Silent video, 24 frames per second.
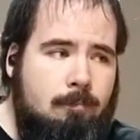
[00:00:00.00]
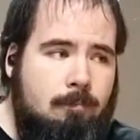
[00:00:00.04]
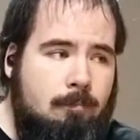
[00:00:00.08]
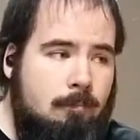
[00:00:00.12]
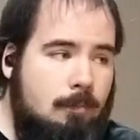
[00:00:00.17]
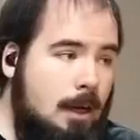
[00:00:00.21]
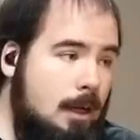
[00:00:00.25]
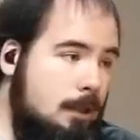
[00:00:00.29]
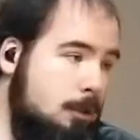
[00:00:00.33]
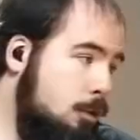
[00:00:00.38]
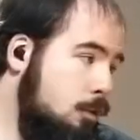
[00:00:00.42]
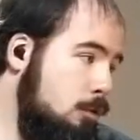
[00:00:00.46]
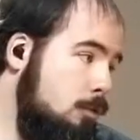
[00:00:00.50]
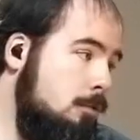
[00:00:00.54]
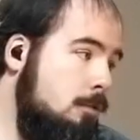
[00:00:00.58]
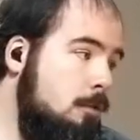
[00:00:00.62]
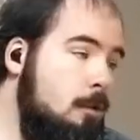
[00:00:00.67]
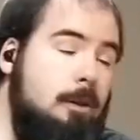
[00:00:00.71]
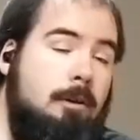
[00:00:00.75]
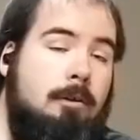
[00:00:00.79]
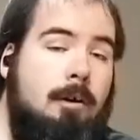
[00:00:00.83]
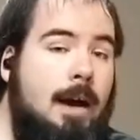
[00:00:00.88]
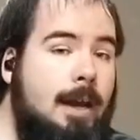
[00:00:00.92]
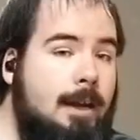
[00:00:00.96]
I'd
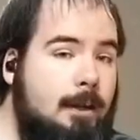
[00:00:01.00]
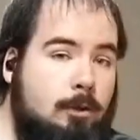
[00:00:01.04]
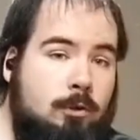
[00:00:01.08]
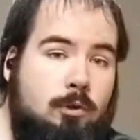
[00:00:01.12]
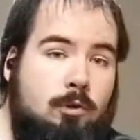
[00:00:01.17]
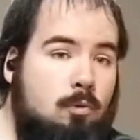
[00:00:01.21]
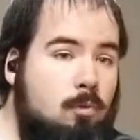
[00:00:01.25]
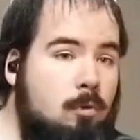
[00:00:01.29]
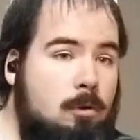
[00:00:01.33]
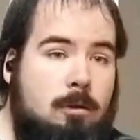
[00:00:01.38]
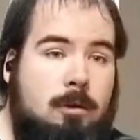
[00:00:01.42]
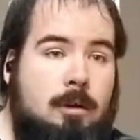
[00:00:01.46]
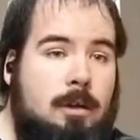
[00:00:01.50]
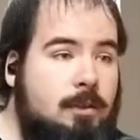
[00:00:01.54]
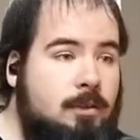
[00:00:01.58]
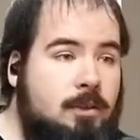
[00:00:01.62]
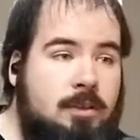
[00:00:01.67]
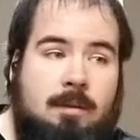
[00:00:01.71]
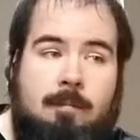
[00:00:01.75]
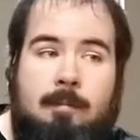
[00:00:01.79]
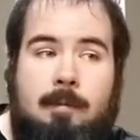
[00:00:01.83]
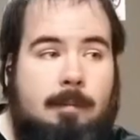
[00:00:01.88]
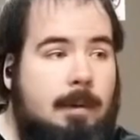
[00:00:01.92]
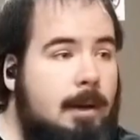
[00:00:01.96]
certainly like to work on
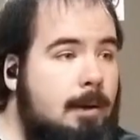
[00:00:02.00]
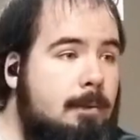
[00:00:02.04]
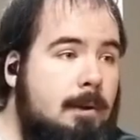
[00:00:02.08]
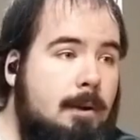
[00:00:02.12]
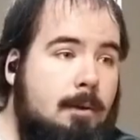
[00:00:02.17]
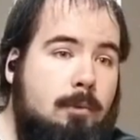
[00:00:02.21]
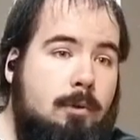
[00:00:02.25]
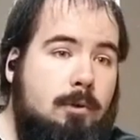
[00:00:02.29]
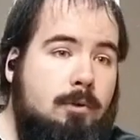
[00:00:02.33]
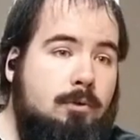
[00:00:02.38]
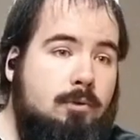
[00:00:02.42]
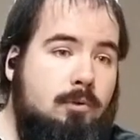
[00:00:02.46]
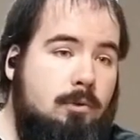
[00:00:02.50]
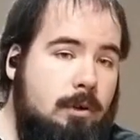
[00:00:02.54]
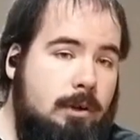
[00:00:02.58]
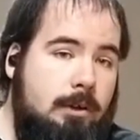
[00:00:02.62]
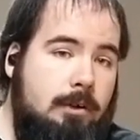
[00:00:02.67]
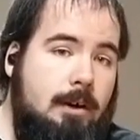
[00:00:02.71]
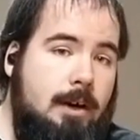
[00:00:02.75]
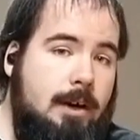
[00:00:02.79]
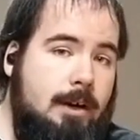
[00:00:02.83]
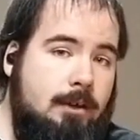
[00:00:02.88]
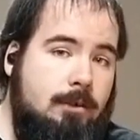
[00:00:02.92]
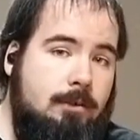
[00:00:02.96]
some of my favorite toy
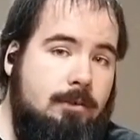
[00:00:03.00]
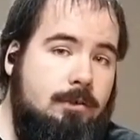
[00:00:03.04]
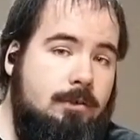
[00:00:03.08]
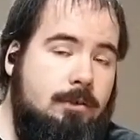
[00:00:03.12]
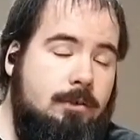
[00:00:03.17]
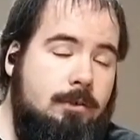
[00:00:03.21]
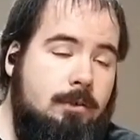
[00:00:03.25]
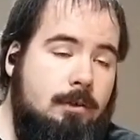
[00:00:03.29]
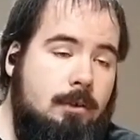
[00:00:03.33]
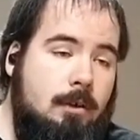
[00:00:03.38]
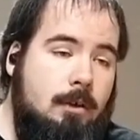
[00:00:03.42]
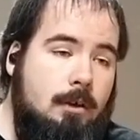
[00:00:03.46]
lines.